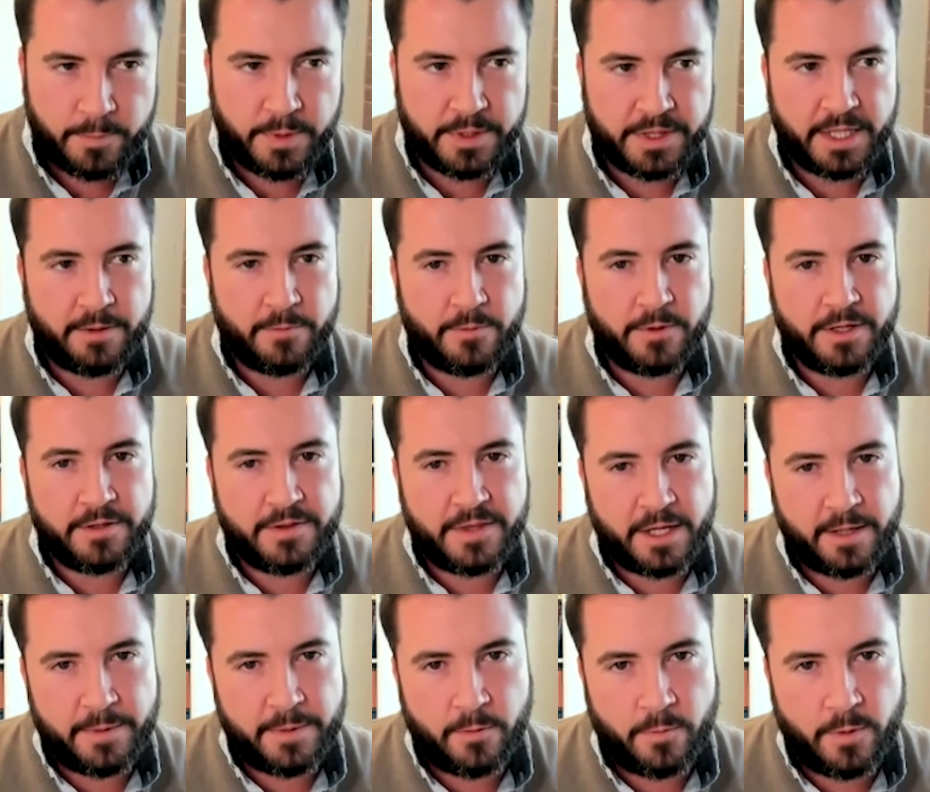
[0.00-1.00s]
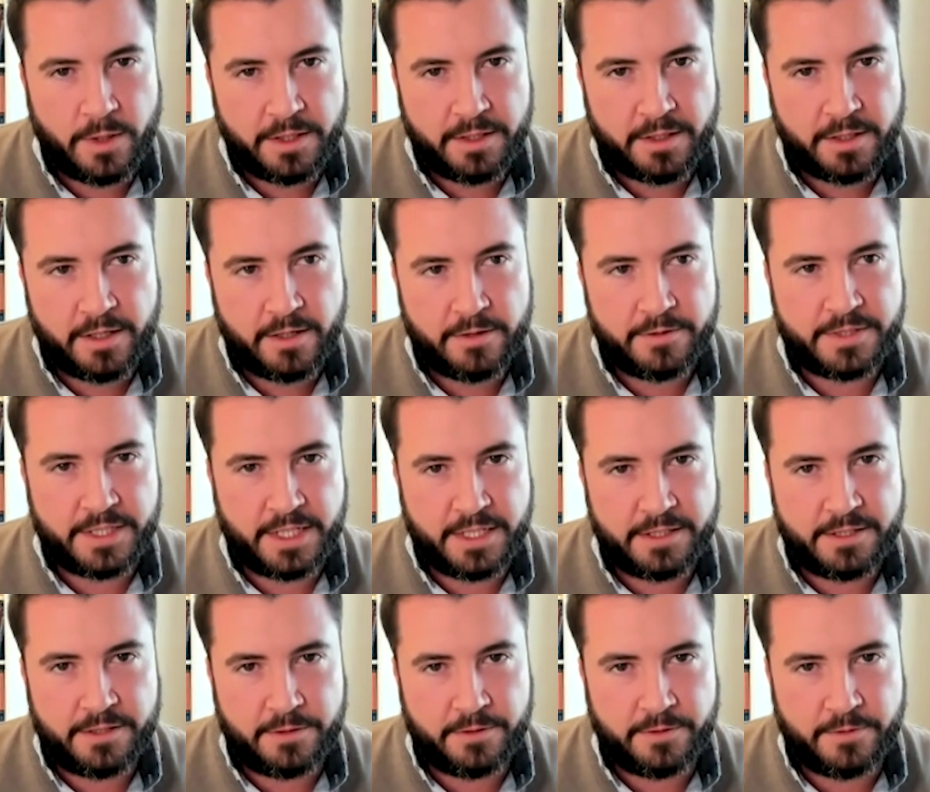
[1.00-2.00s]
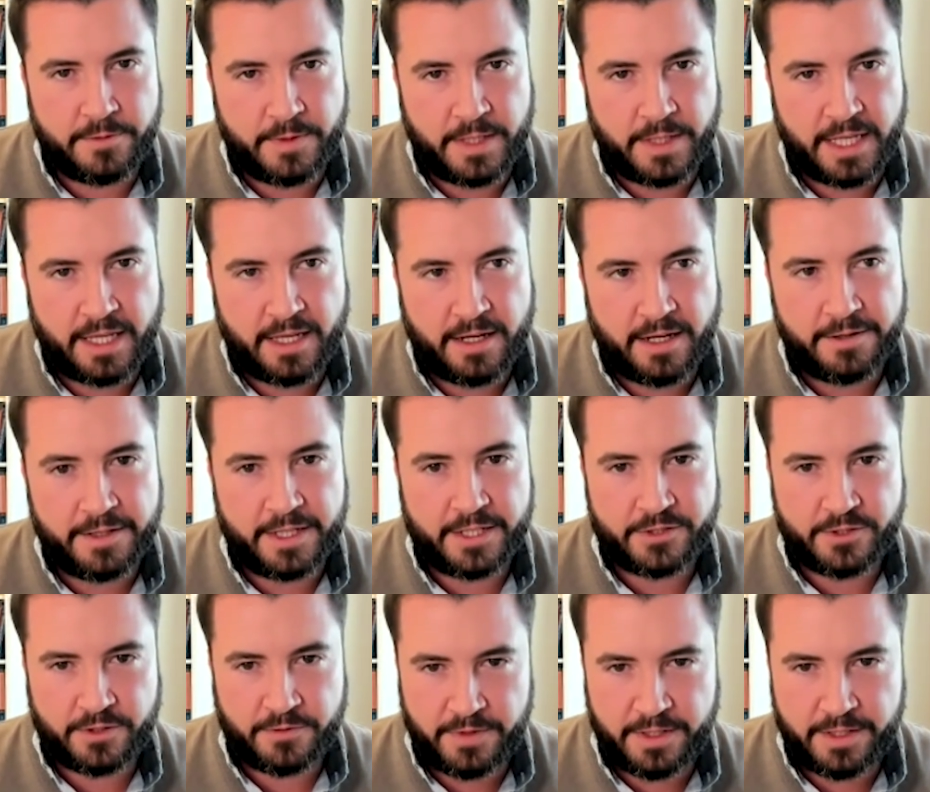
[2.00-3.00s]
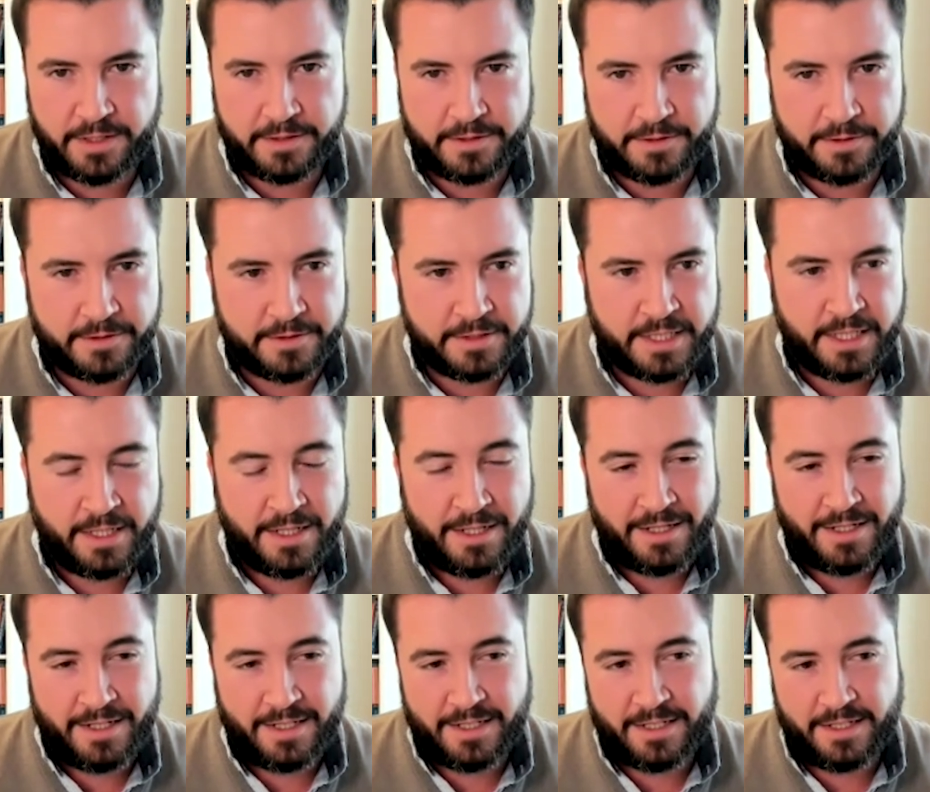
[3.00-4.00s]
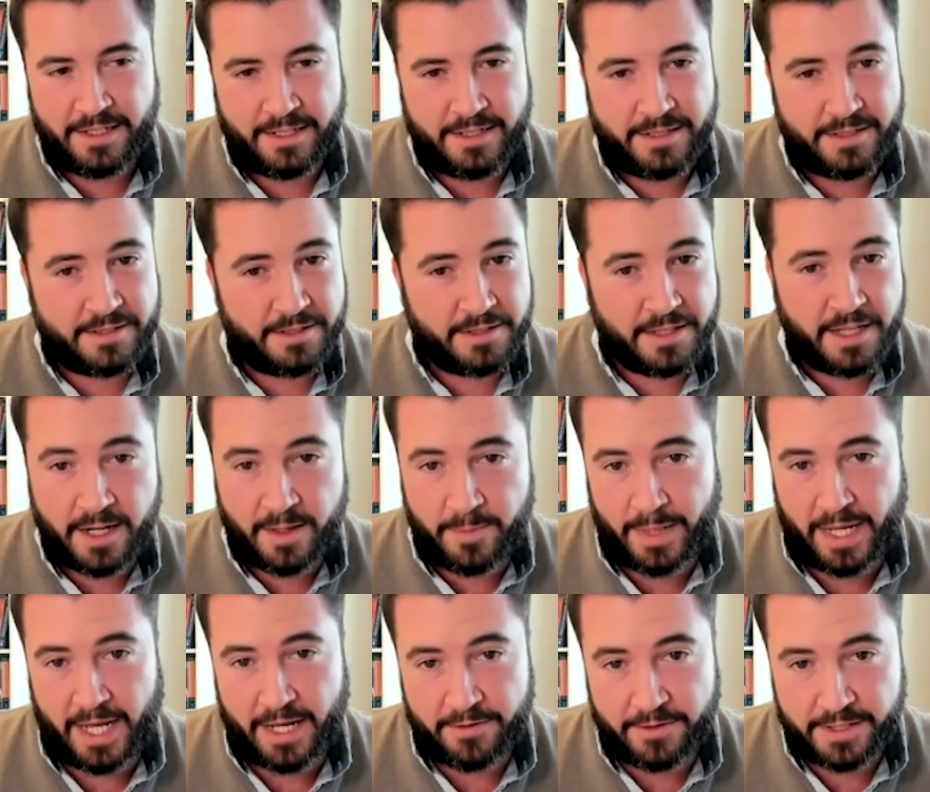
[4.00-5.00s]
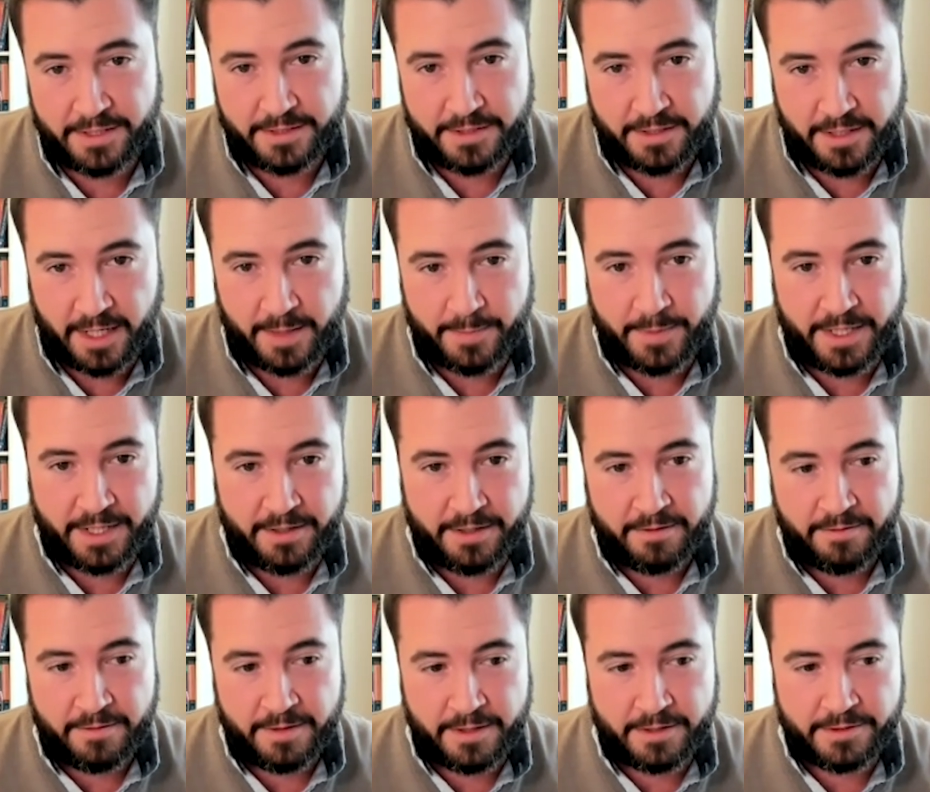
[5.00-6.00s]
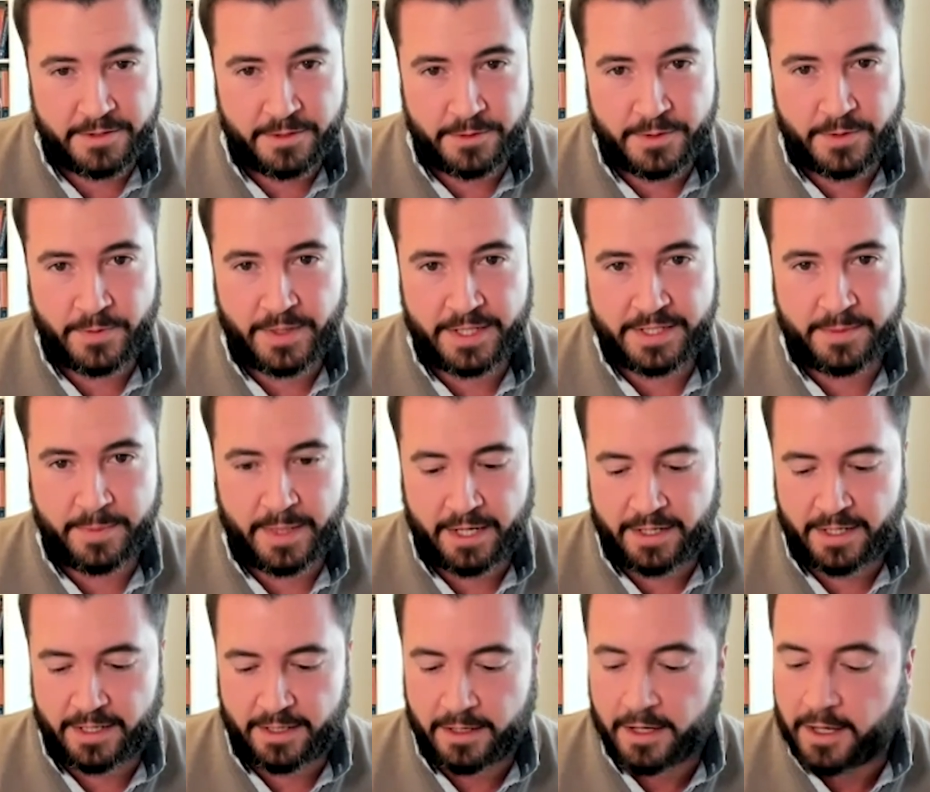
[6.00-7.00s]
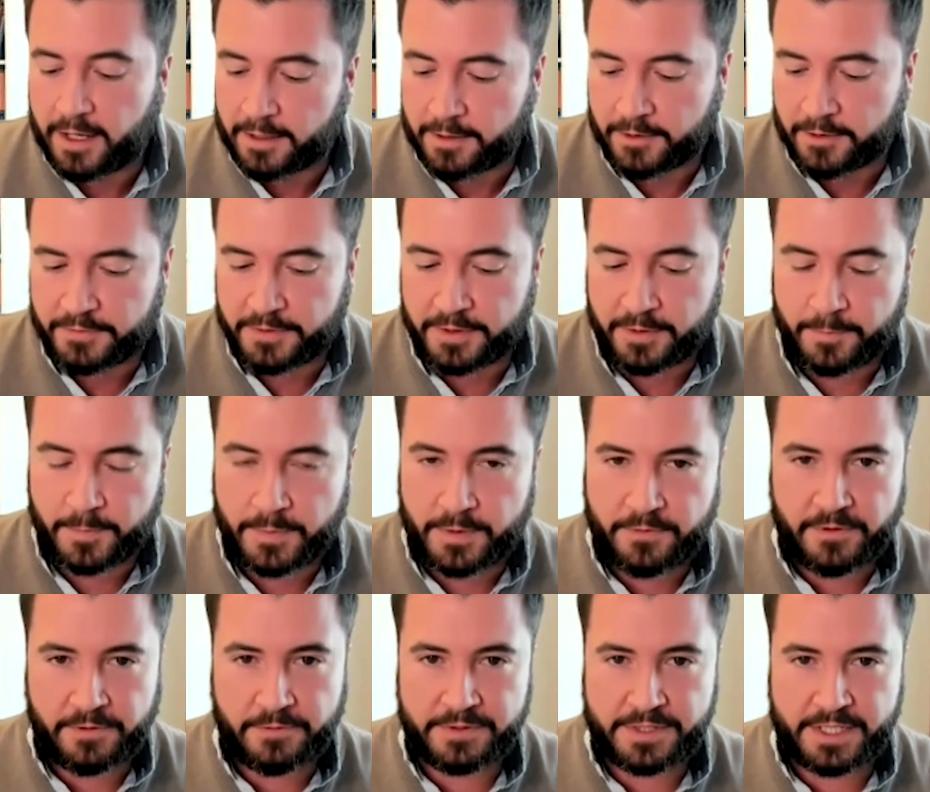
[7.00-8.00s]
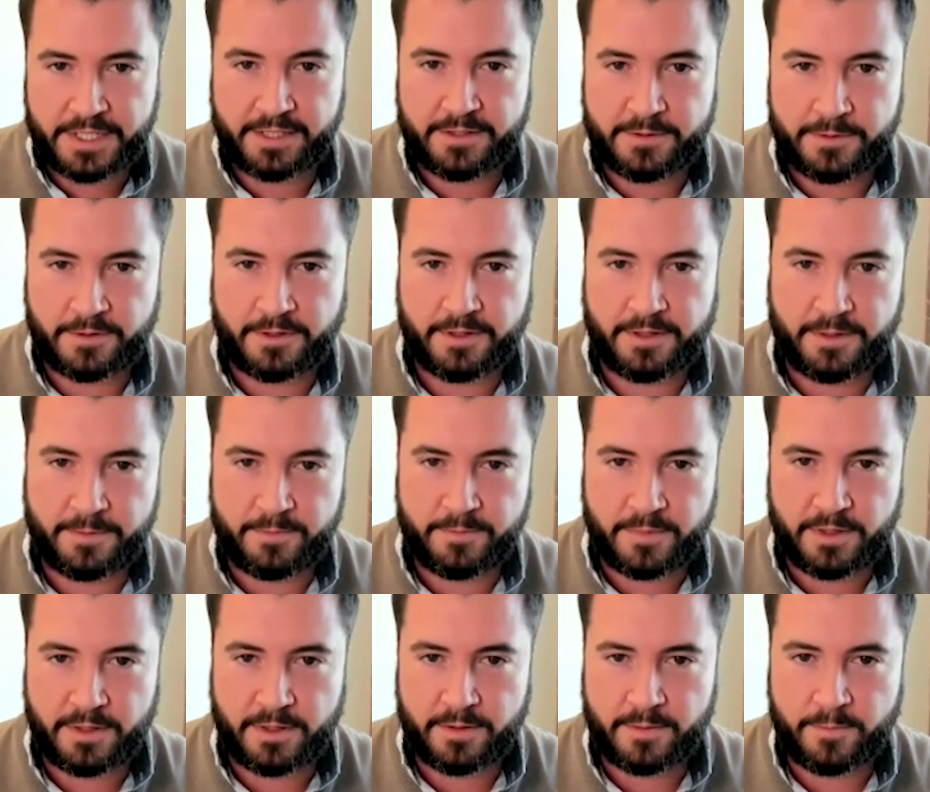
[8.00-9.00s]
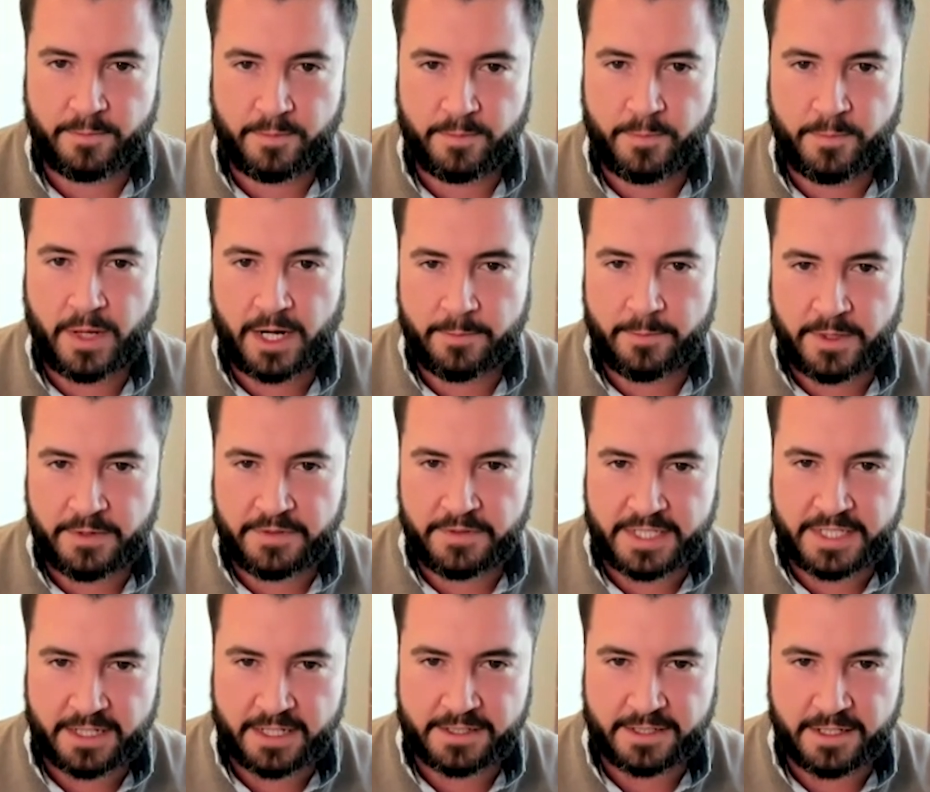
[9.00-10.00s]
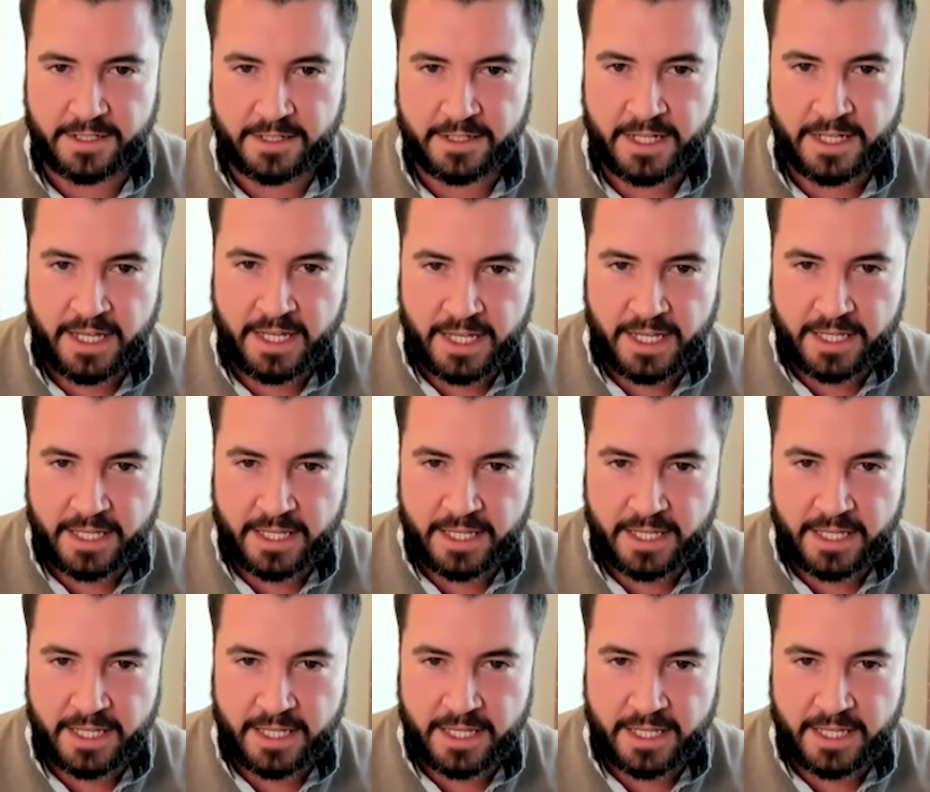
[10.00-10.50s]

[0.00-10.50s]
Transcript: but then when you think about what goes into an electric vehicle, it's a lot of batteries. I mean, there's no two ways about it. I don't know if you, you've ever seen sort of the, the bottom of a Tesla.